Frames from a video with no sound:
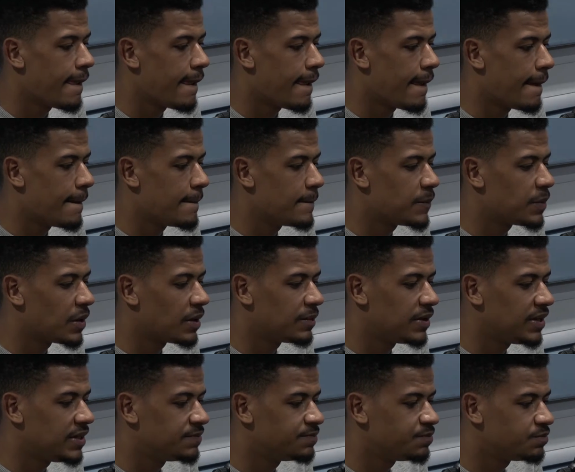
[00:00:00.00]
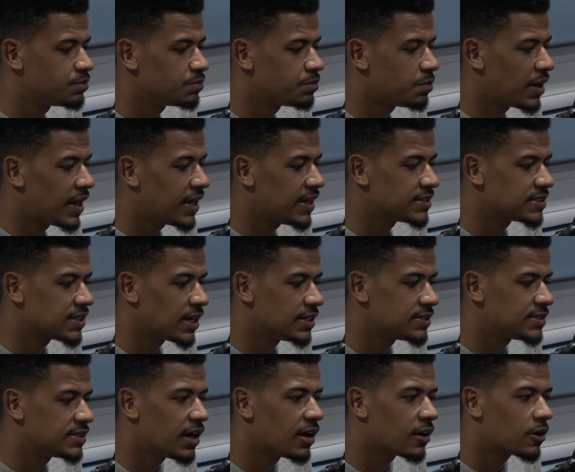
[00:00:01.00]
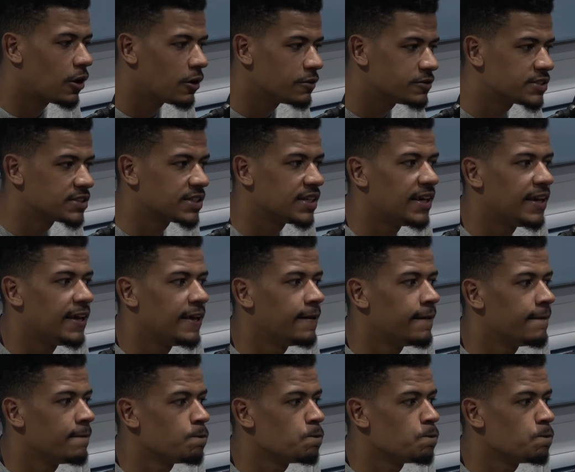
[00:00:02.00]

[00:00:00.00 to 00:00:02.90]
But I mean, players like Tarkowski,